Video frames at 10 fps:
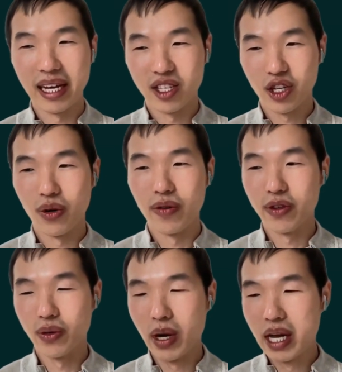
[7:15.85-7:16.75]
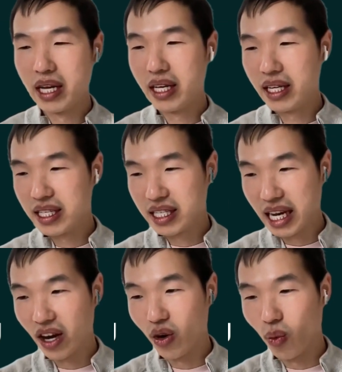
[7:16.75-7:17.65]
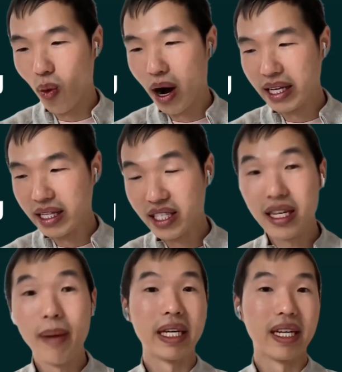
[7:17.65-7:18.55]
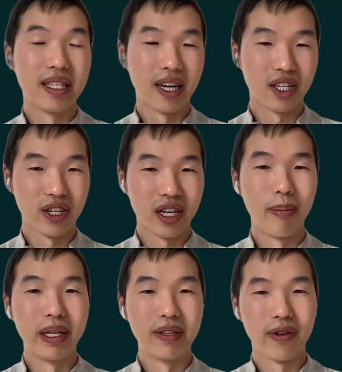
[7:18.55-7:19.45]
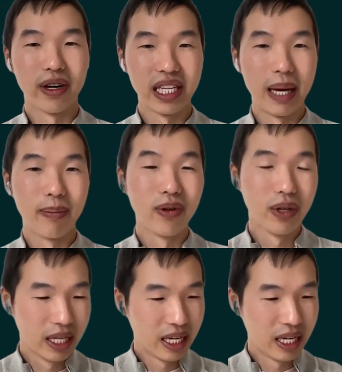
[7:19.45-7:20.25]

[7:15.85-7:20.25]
So if you sell one semiconductor company, for example,